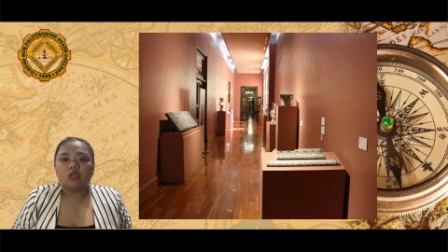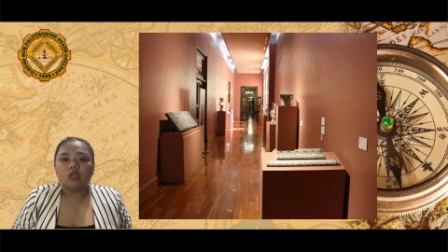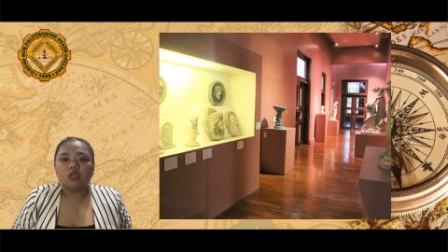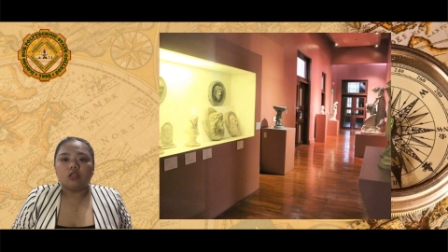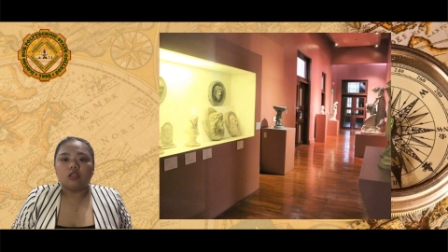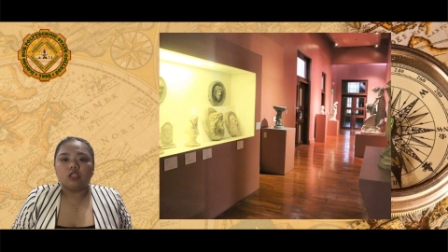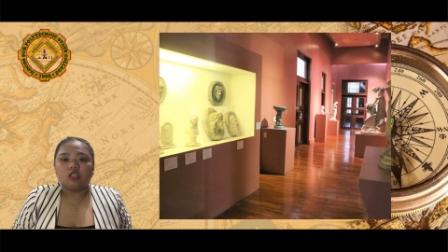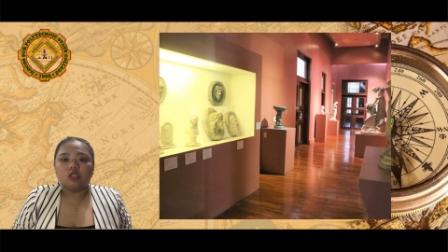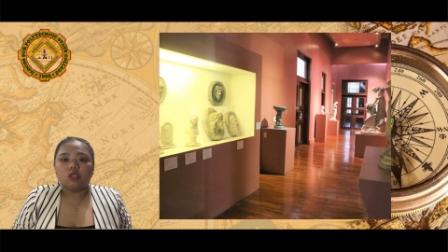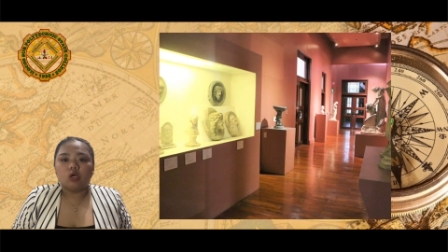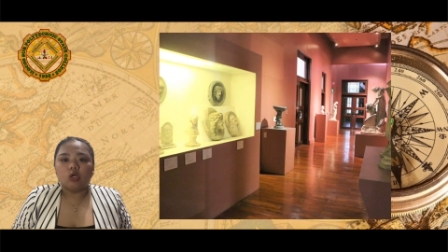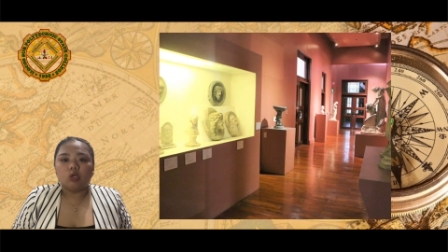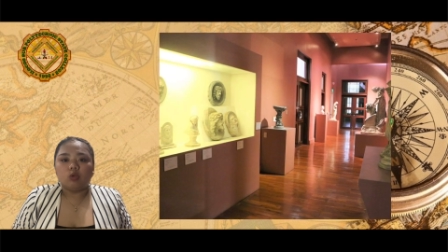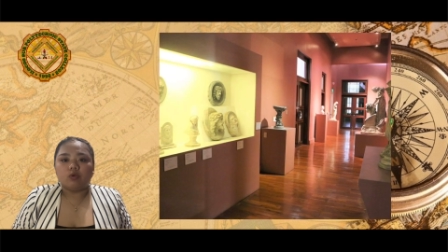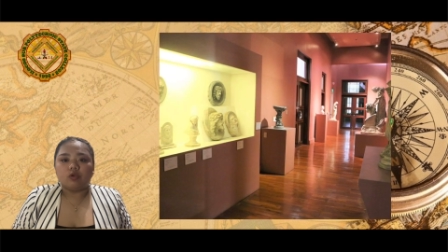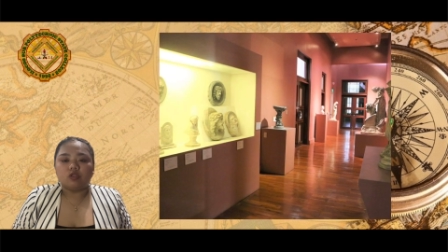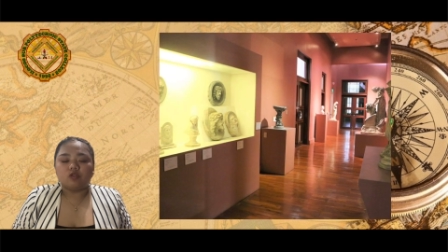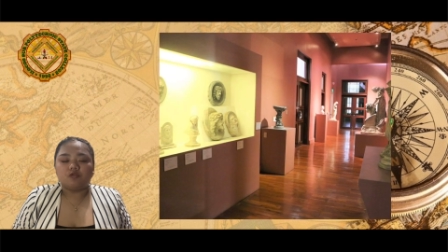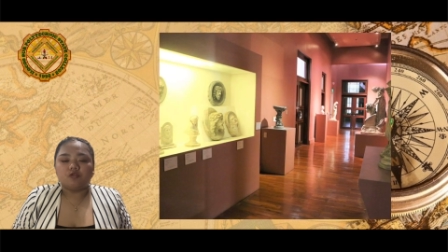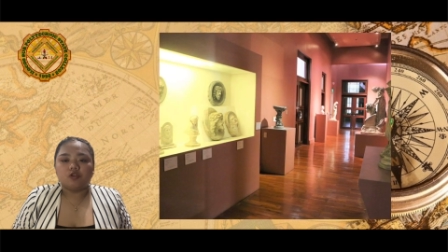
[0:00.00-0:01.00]
This
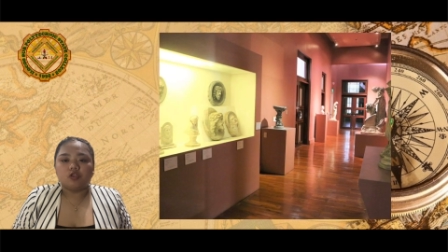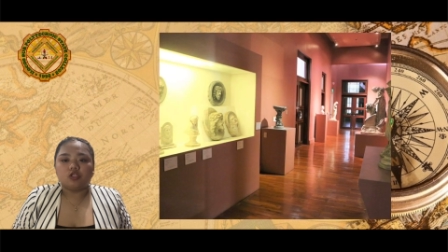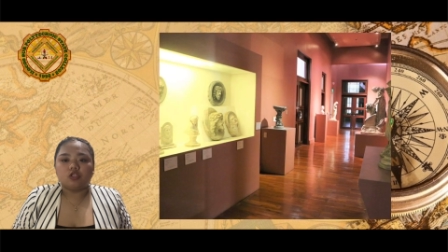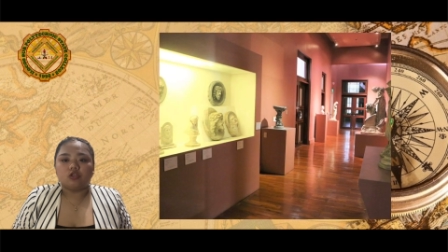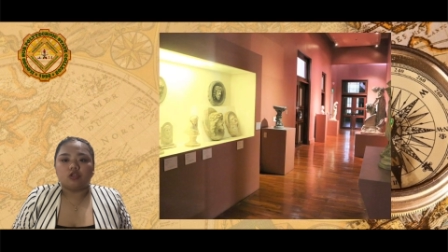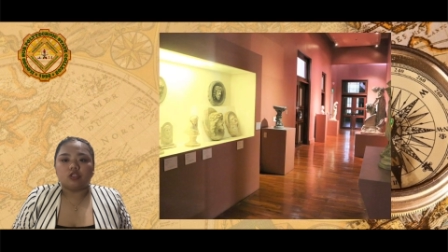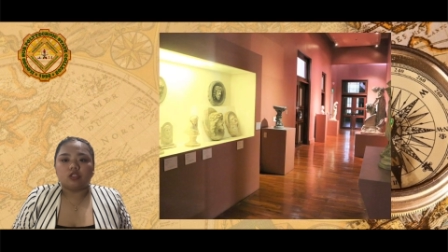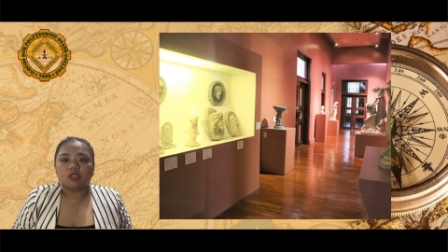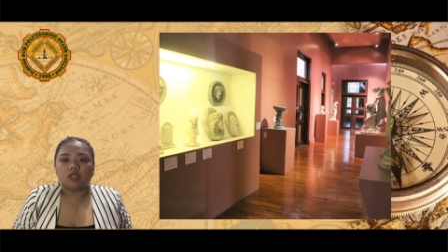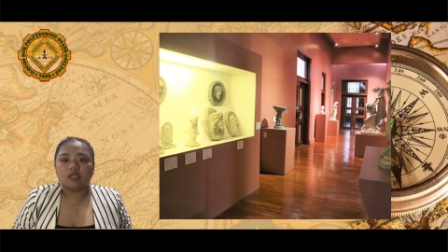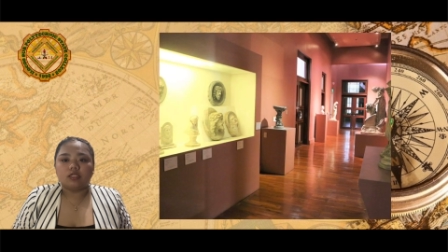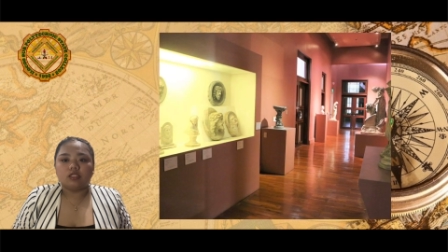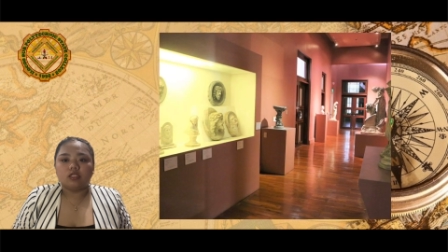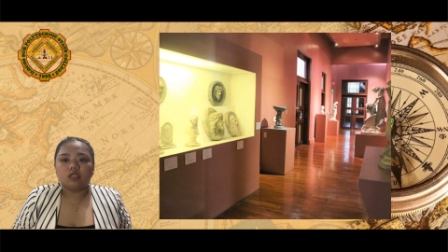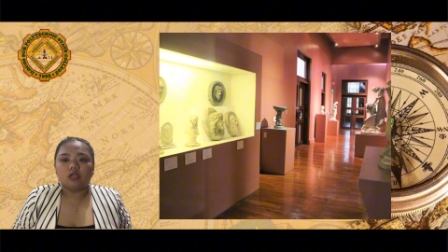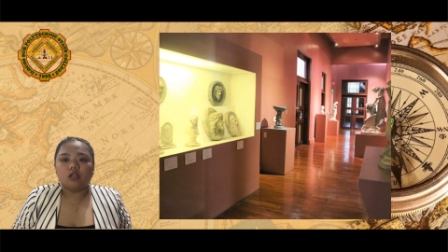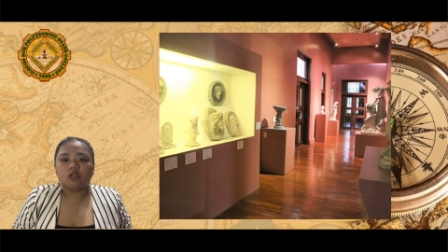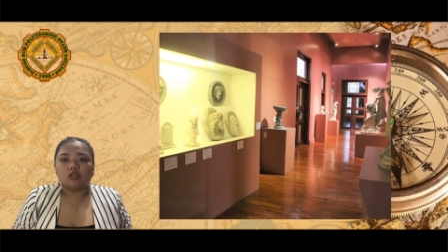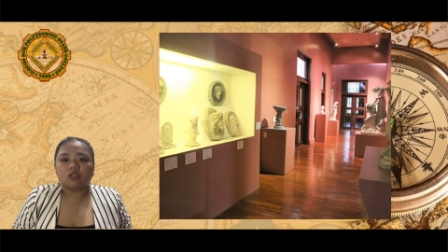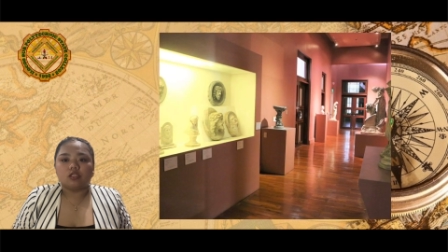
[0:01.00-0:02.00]
hallway features
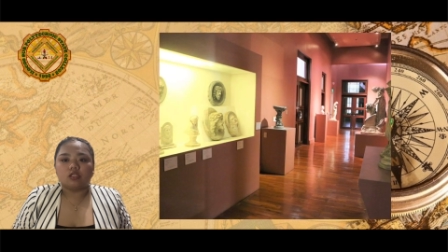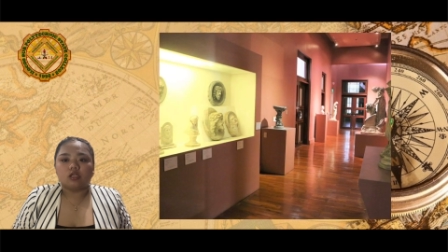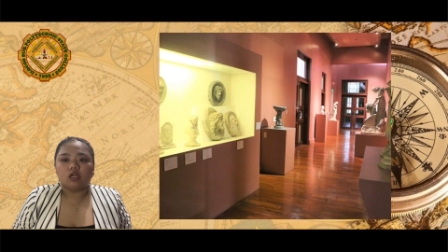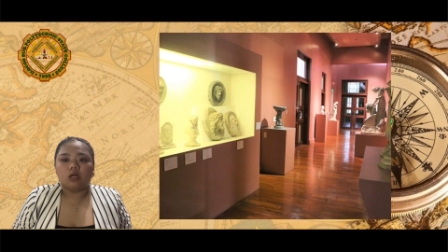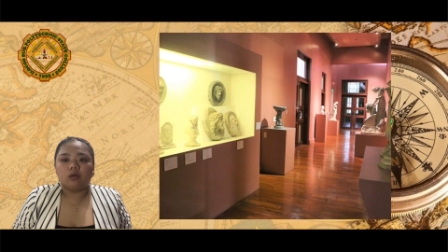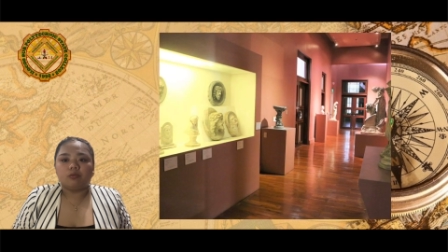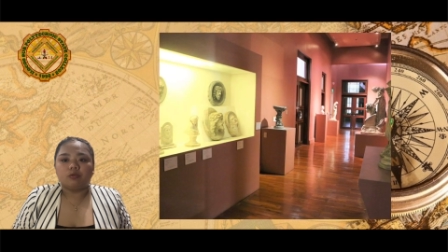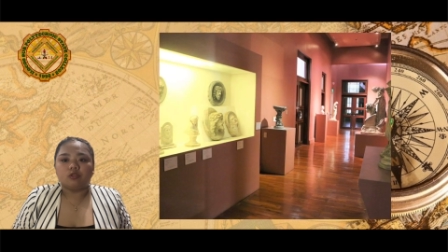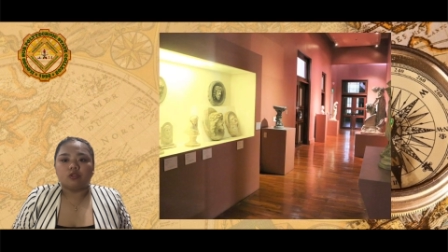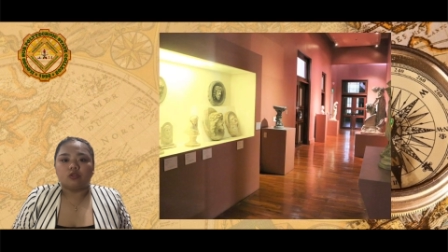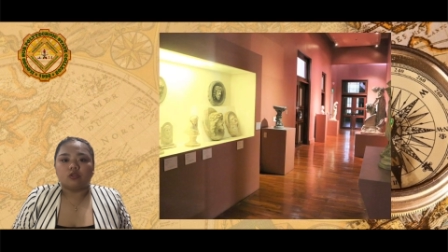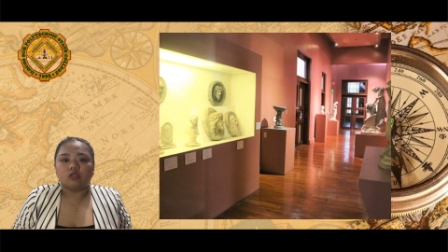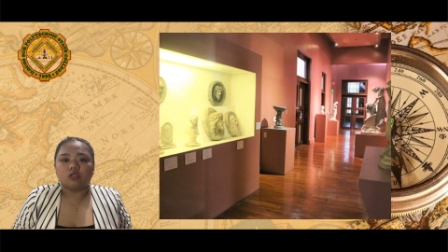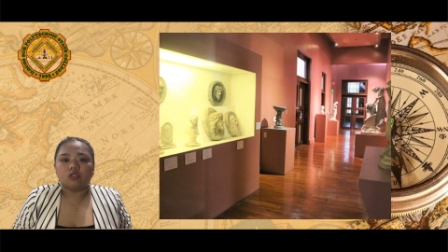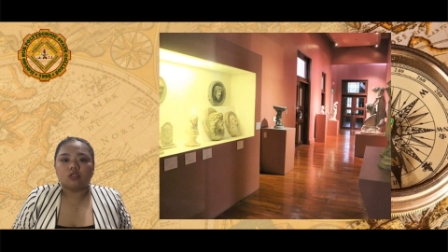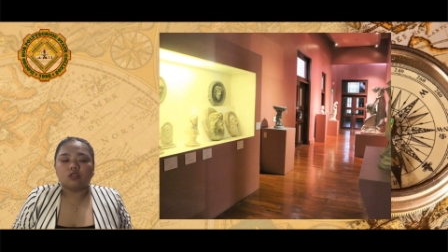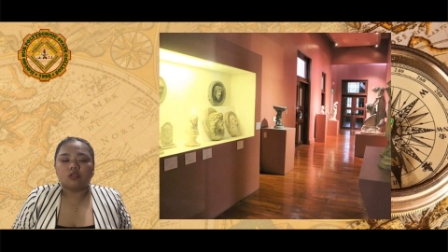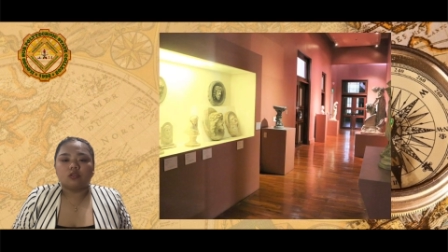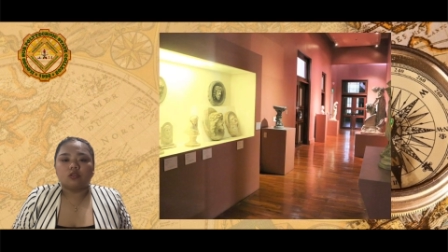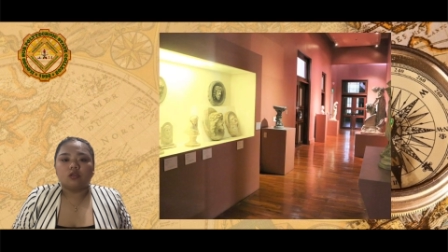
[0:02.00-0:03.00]
classical
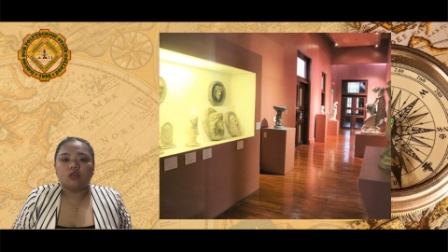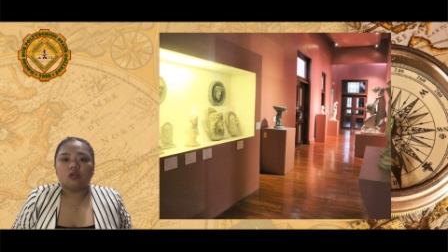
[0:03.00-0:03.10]
sculptures.